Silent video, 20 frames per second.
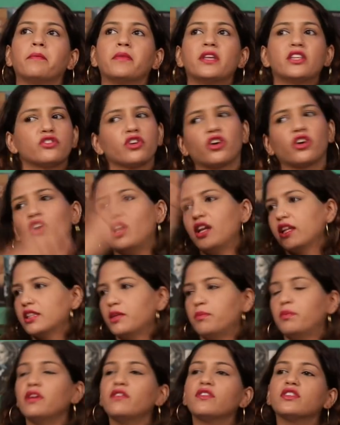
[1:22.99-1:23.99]
He's recalling
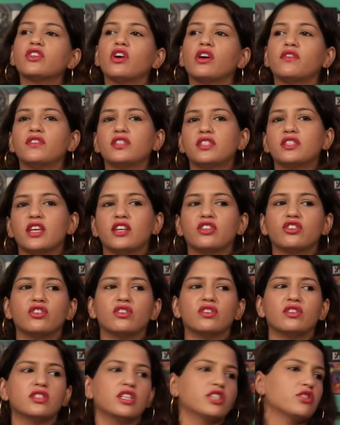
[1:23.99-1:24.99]
the previous conversations.